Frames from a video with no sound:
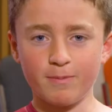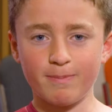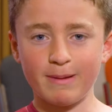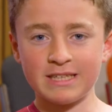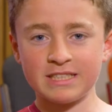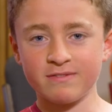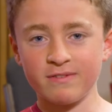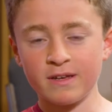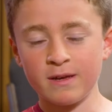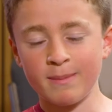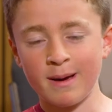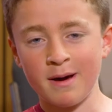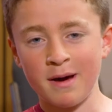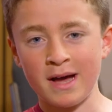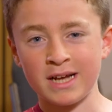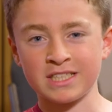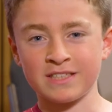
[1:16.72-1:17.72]
The best thing
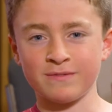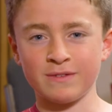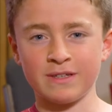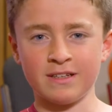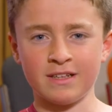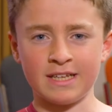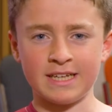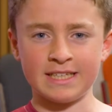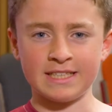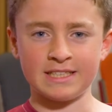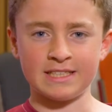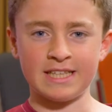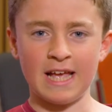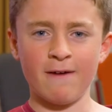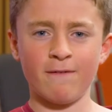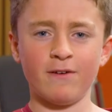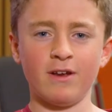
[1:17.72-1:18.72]
about Ashville is
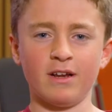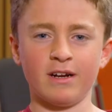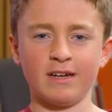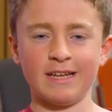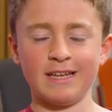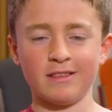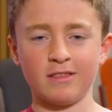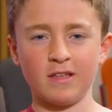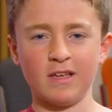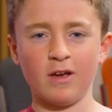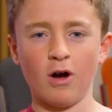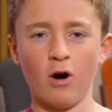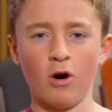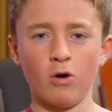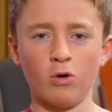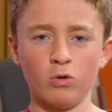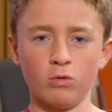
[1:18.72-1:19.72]
definitely the
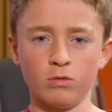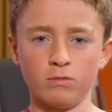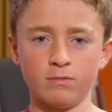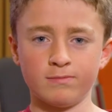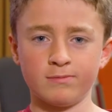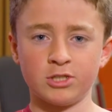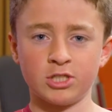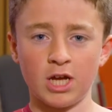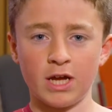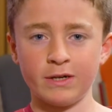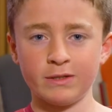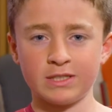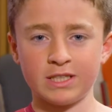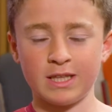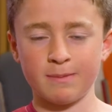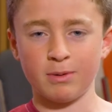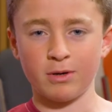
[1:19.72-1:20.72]
whole
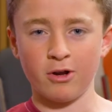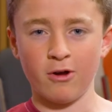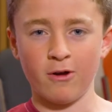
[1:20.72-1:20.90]
shows they put